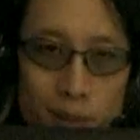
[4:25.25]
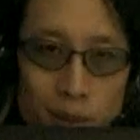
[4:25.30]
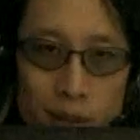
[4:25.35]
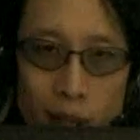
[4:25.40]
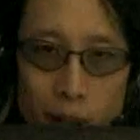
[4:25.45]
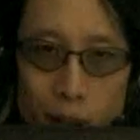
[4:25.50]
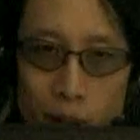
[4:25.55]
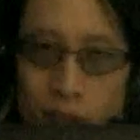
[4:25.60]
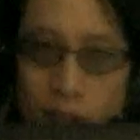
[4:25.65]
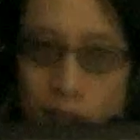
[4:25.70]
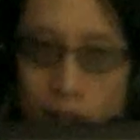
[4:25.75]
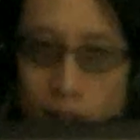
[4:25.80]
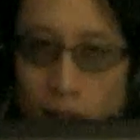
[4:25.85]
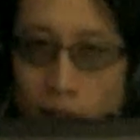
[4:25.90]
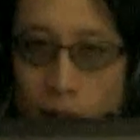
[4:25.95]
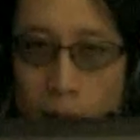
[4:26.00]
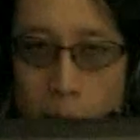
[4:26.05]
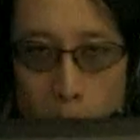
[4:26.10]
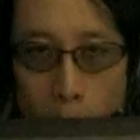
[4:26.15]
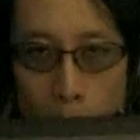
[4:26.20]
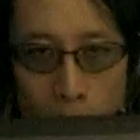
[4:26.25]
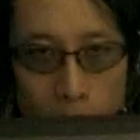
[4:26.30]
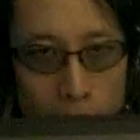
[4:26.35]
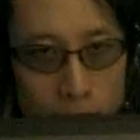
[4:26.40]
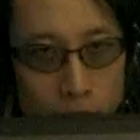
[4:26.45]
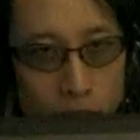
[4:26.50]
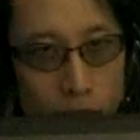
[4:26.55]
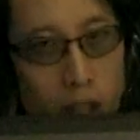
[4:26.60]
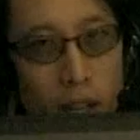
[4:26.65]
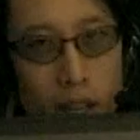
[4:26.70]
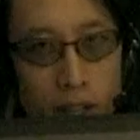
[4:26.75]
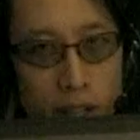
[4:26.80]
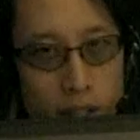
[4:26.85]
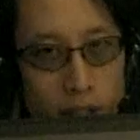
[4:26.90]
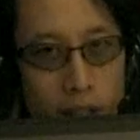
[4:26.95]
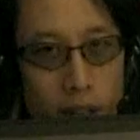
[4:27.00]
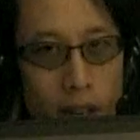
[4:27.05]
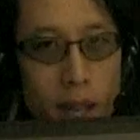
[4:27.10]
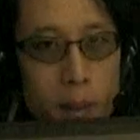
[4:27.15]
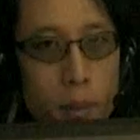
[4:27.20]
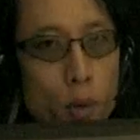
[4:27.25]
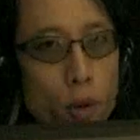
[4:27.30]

they always say, oh, my work has a lot of style.